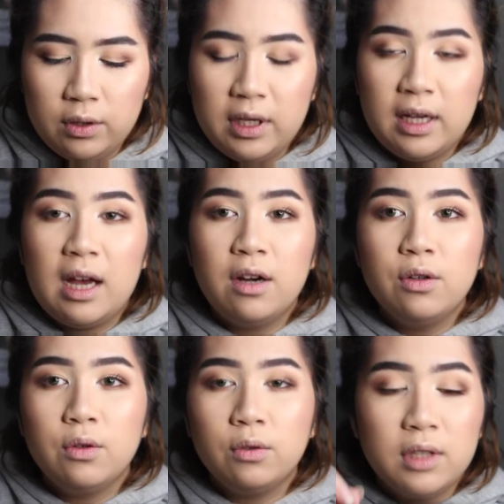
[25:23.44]
Okay, I
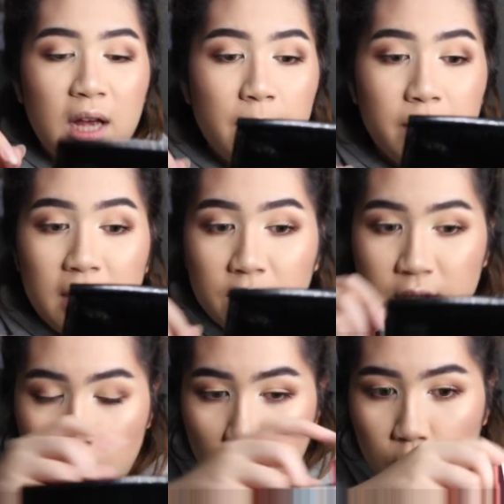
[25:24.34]
don't know kung na-apply ko
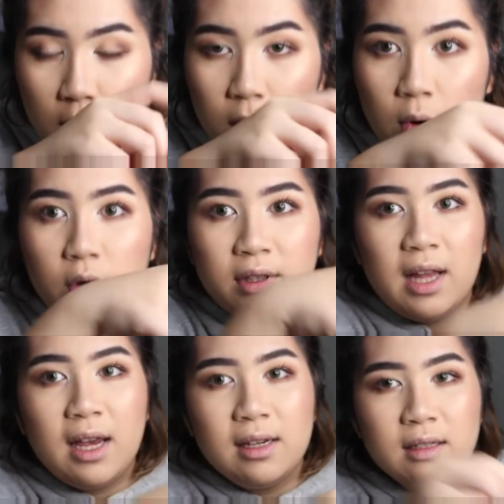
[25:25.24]
siya. Oh,
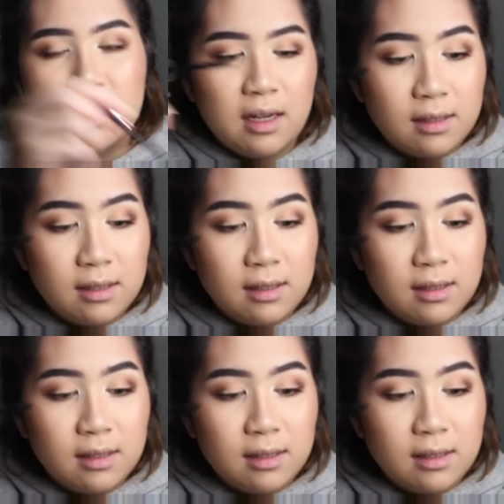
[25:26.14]
nice.